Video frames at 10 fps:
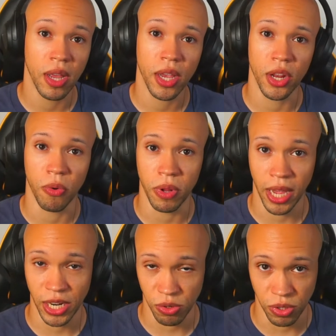one of the
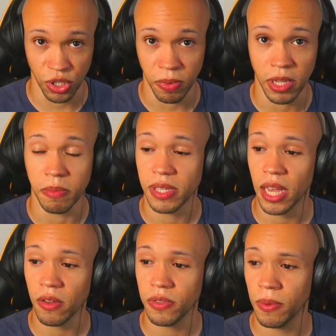actual Digimon
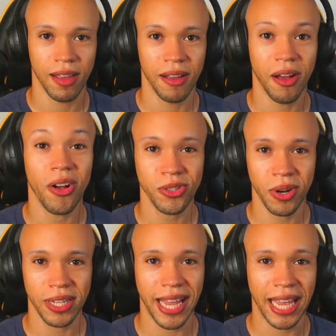themselves. Also on
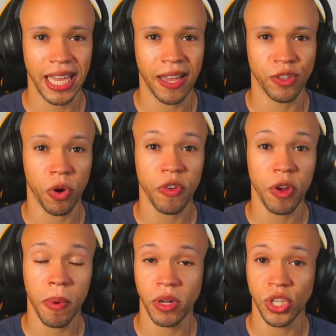attack, he gives one of
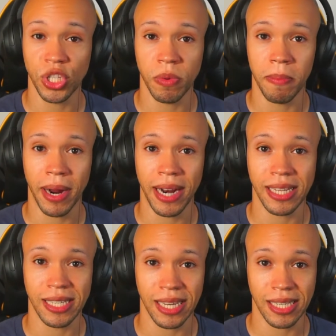your opponent's Digimon
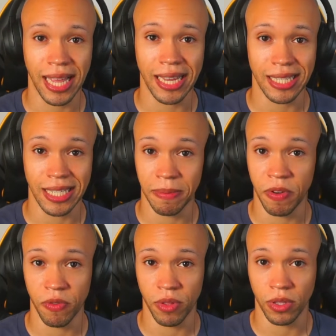-6,000 DP
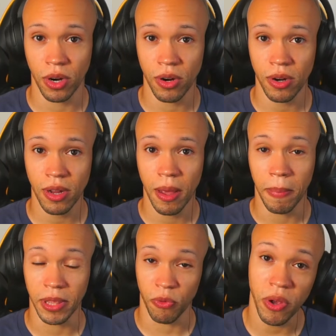for the turn.
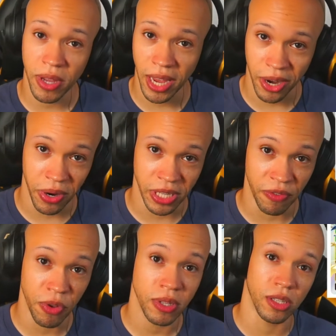But the real kicker is
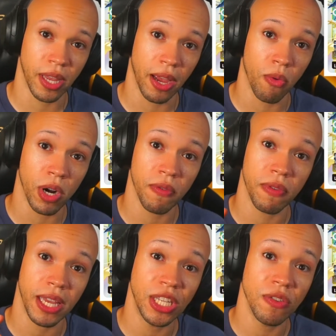if you can take one of
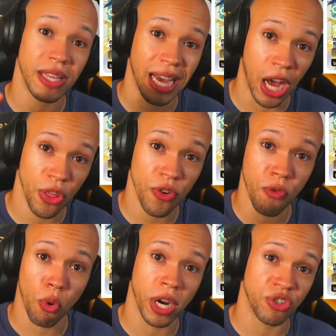each of the other
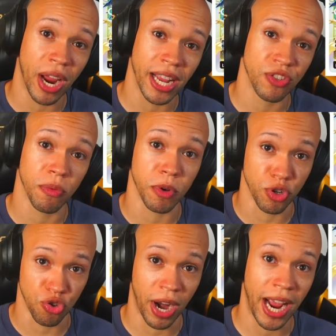4-Gate Dragons from your
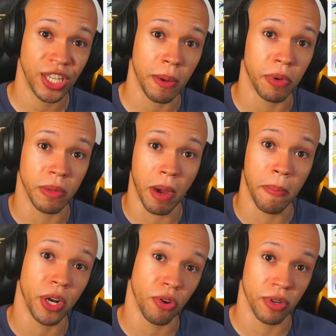trash and put them up
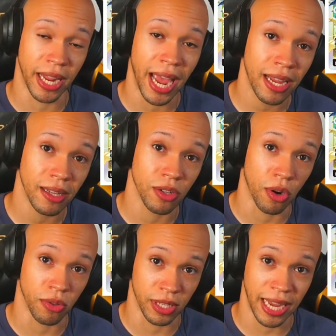under your deck
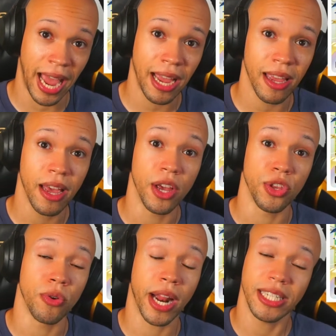on the attack,
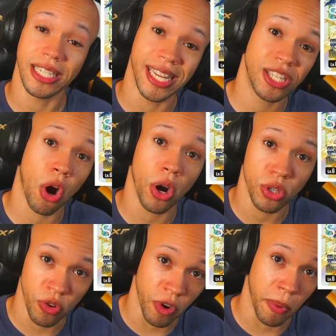you can actually discard
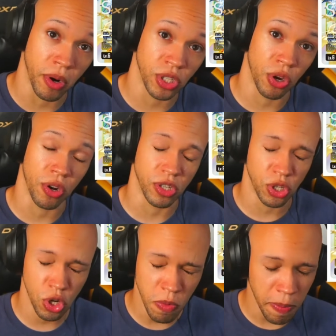2 of your opponent's securities.
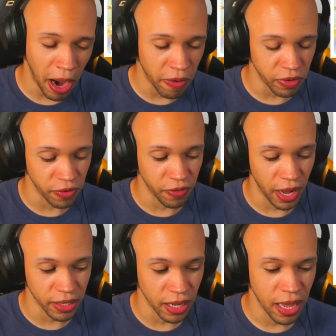Super powerful
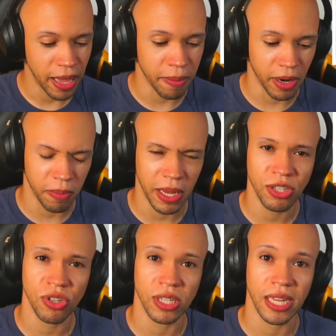effect, but it'll be
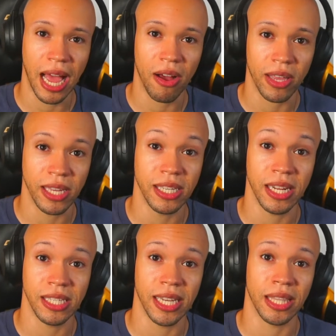interesting to see how easy it
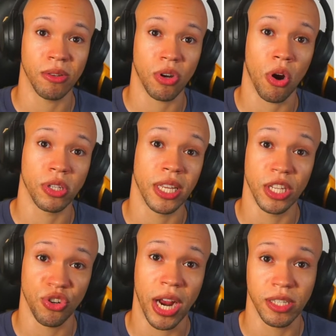is to get those cards in the
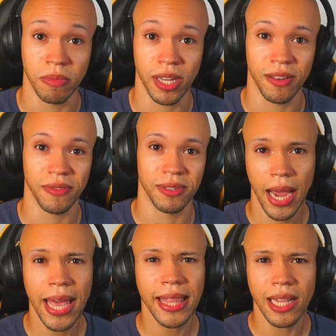trash themselves.
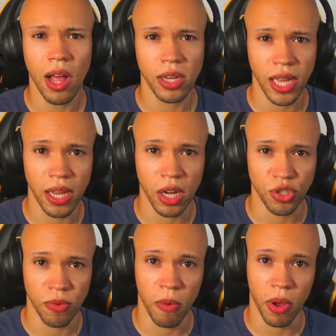And then alongside
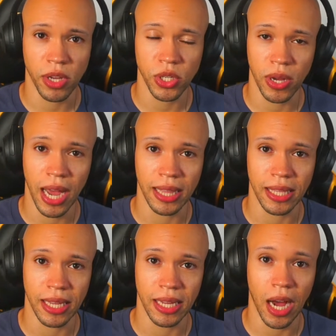Goldramon, we also got
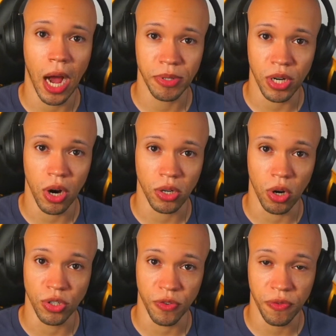the option card
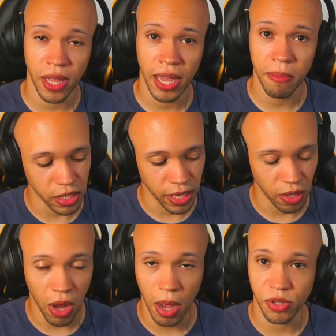Goldra Flame. It's a
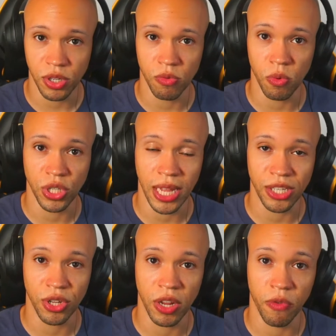yellow option, which
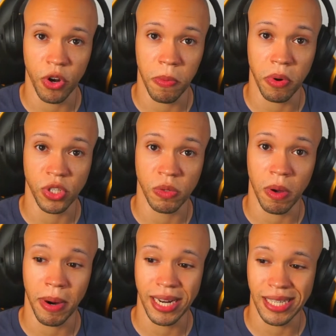allows you to give one of your opponent's
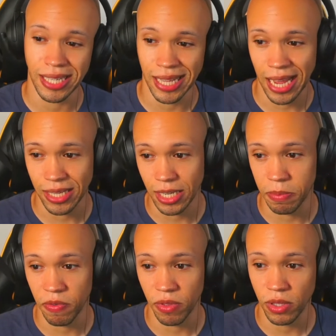Digimon -6,000
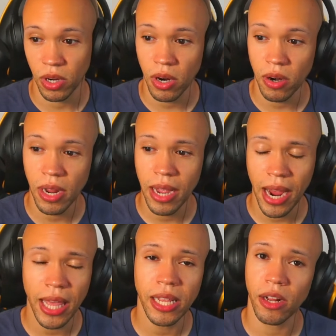DP for the turn,
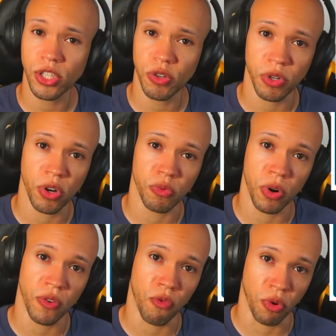and it also returns one
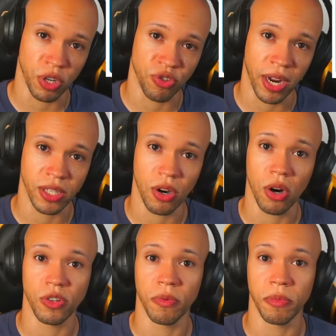of the 4-Gate Dragons
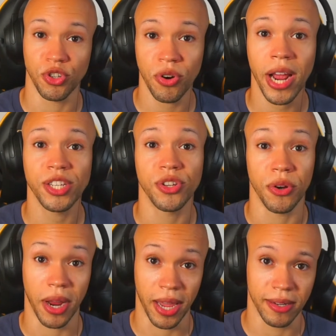cards from your trash to
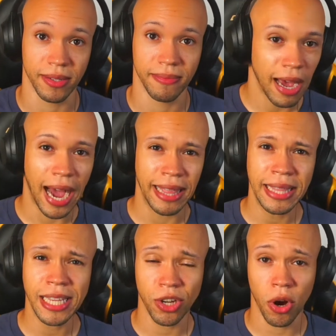your hand. I
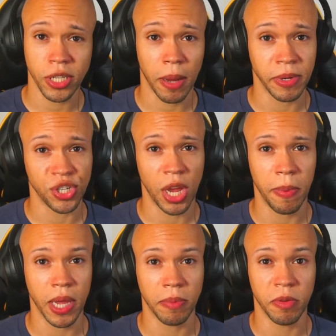think this archetype is
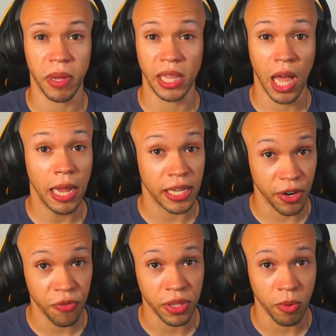shaping up to be a lot
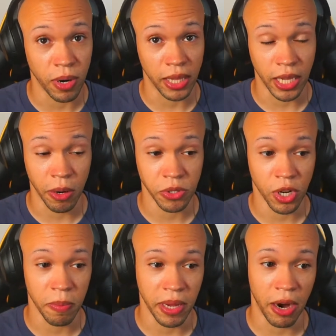different than what I thought it was
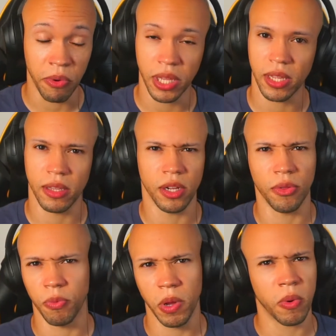going to be. I really,
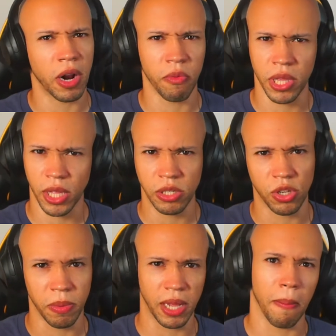week 1, I really thought this was
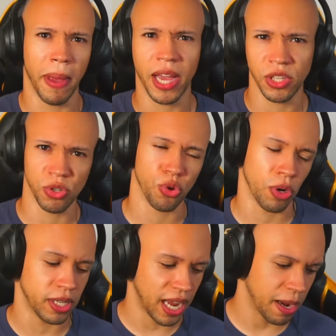going to be like a Mega Zoo sort
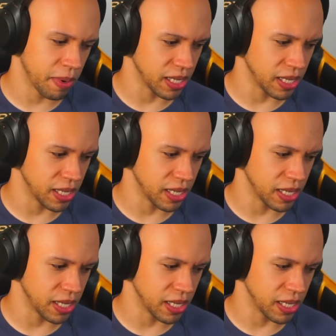of deck, but it